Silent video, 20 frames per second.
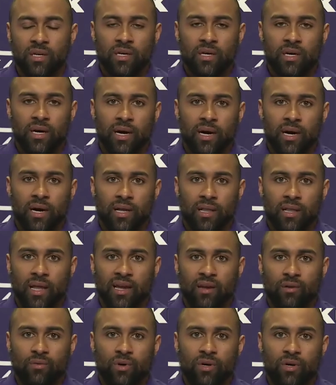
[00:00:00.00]
I
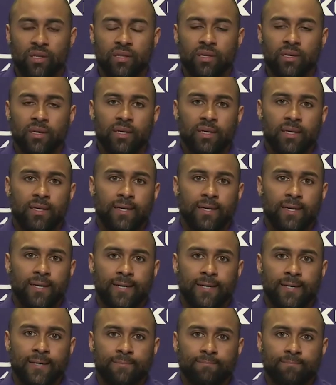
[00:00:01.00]
like what
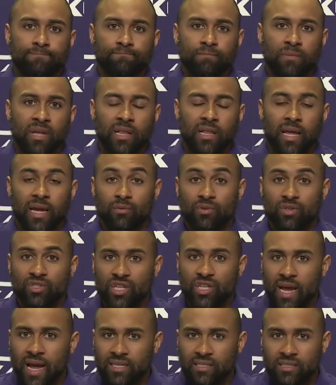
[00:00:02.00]
um, I like what
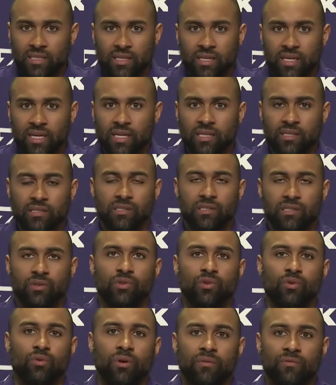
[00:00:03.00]
Jax Dineen is still
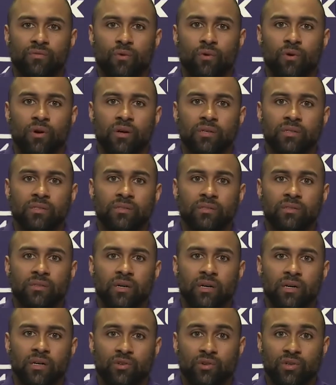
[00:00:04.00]
doing for us.
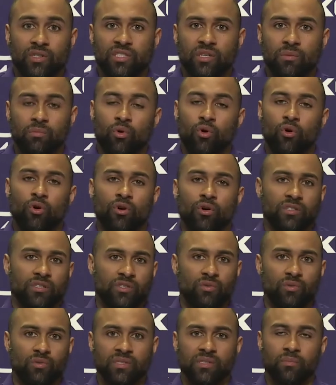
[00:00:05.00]
Uh, Christian Moore is
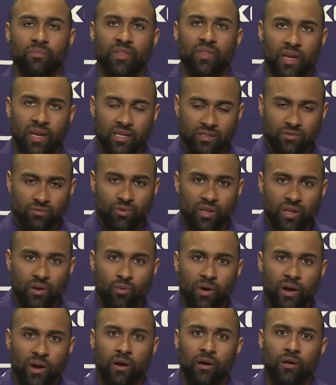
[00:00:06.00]
doing some things really
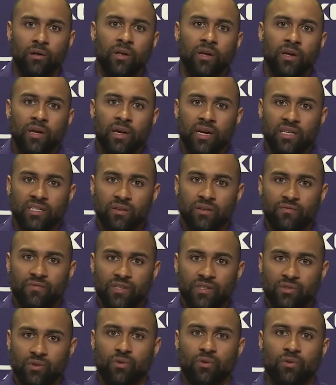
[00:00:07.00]
well and is a
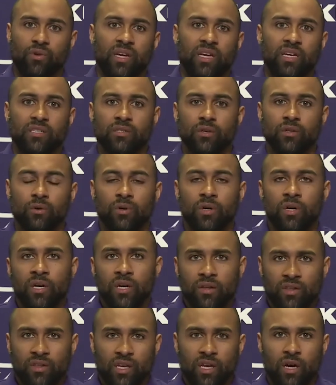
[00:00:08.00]
physical kid. So
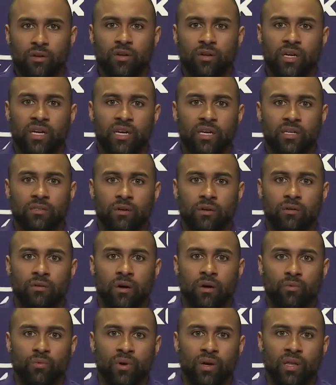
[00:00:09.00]
the younger kids are,
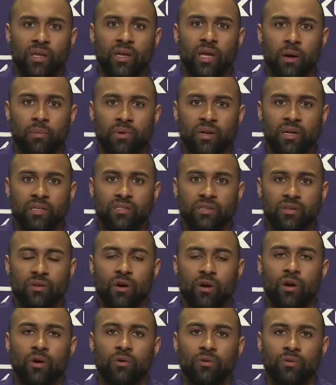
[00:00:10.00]
are really coming into
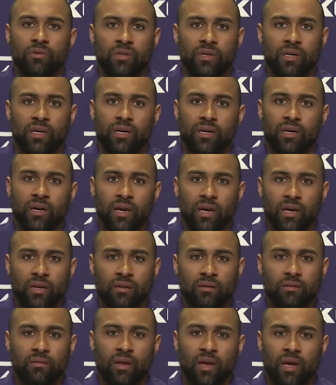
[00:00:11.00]
their own. Uh,
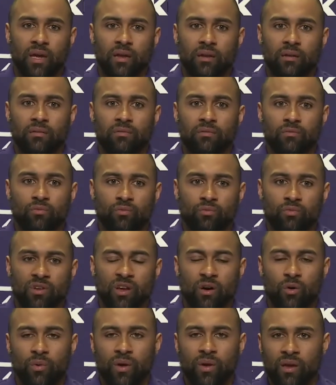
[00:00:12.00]
and, and,
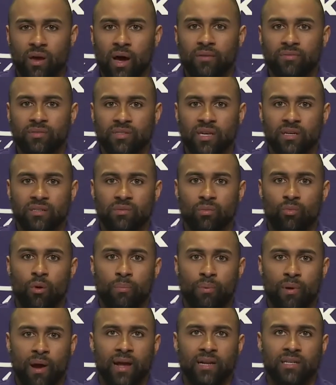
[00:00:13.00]
you know, we obviously have some
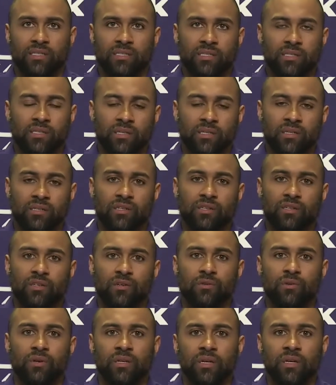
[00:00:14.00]
more practicing to
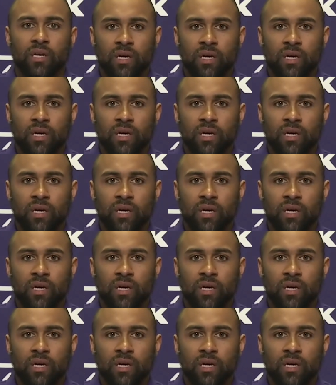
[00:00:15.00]
do and